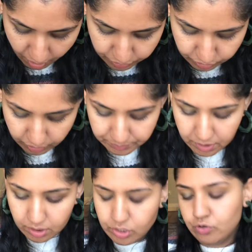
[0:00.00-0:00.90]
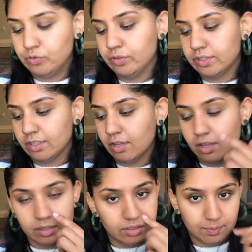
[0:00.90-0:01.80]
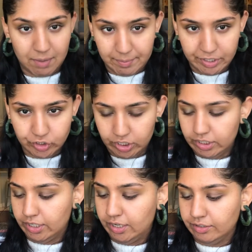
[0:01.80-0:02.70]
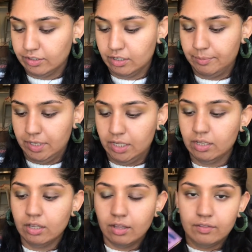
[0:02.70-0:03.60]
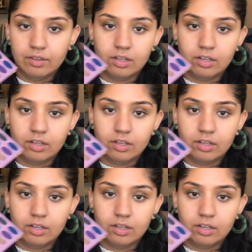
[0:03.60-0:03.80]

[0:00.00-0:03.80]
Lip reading: So I'm gonna use my main shade today. It's gonna be the